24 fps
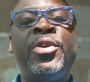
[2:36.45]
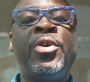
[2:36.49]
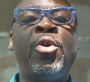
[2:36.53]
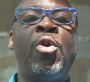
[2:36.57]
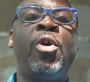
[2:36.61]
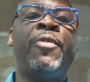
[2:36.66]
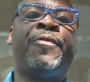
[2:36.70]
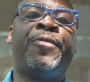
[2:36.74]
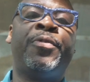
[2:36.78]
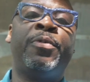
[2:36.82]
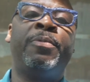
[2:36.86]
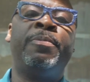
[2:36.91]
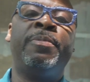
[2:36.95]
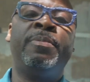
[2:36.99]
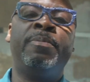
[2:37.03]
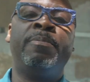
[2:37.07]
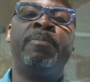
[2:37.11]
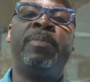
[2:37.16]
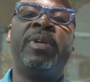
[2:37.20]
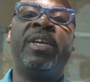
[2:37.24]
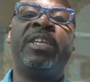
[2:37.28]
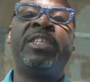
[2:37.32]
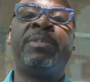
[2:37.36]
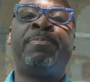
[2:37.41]

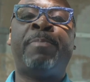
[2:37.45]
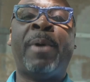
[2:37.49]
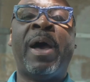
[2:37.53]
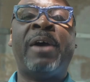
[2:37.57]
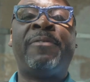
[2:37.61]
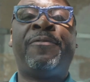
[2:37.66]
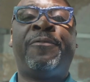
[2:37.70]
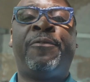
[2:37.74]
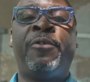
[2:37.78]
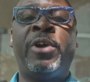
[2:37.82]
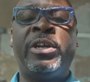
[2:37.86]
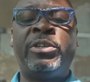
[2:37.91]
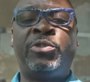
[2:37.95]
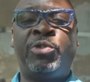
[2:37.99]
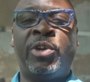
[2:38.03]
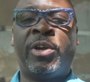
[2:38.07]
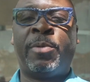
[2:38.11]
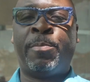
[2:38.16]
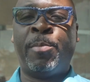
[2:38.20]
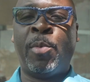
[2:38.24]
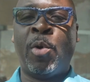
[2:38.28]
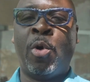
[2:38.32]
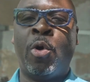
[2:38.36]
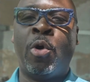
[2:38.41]
offering is by
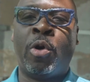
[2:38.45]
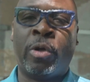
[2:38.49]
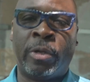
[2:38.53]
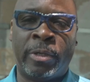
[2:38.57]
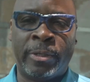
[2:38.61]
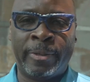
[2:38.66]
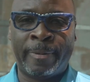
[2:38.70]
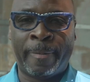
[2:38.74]
Frederick Moore.